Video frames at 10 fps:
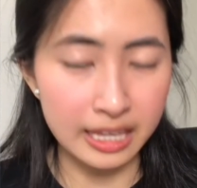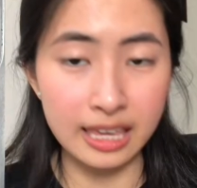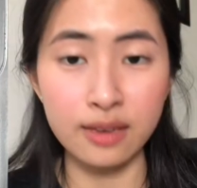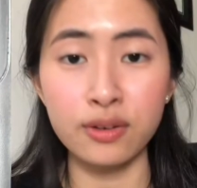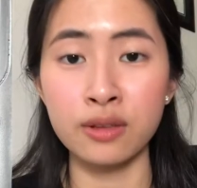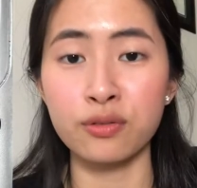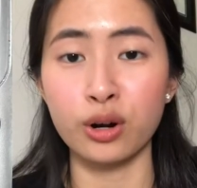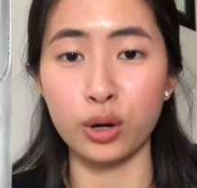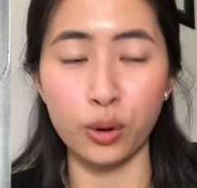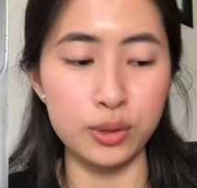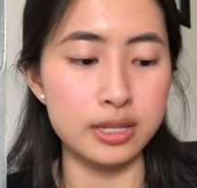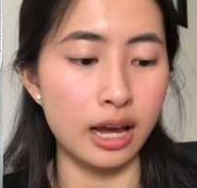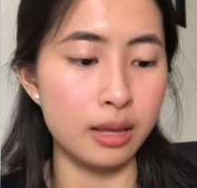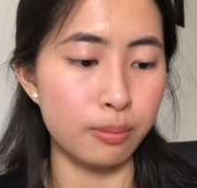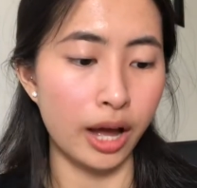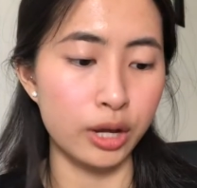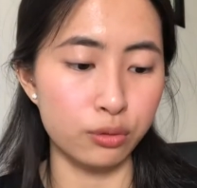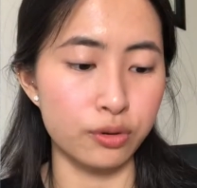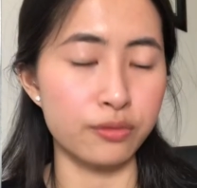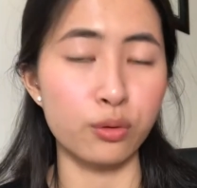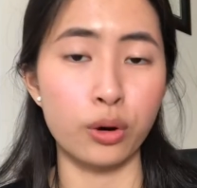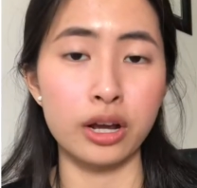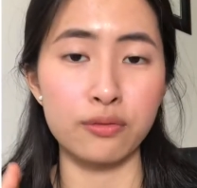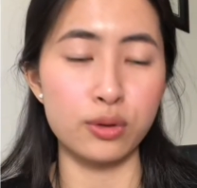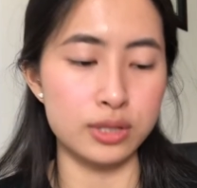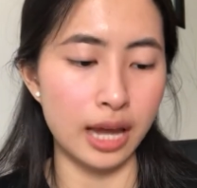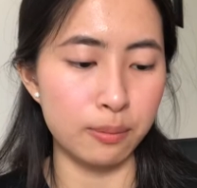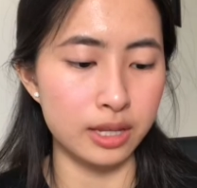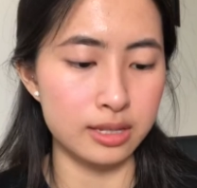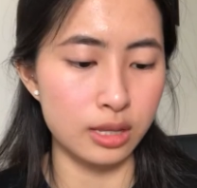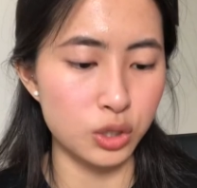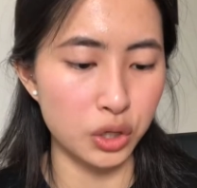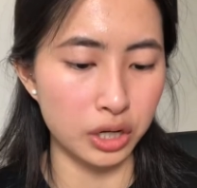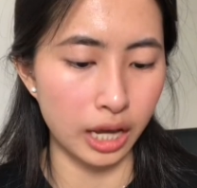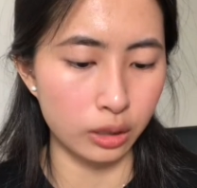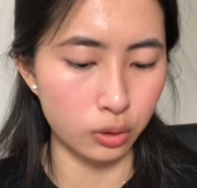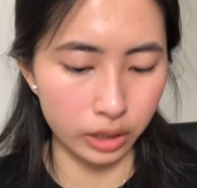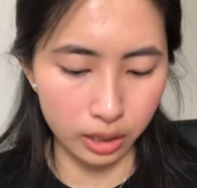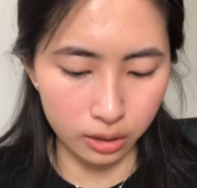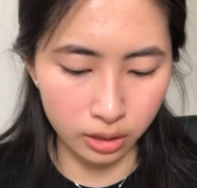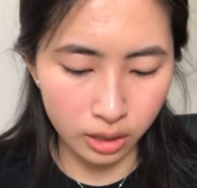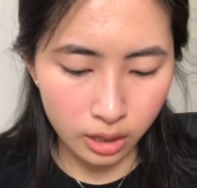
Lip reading: even for cosine pi over 4, if you type this into your calculator.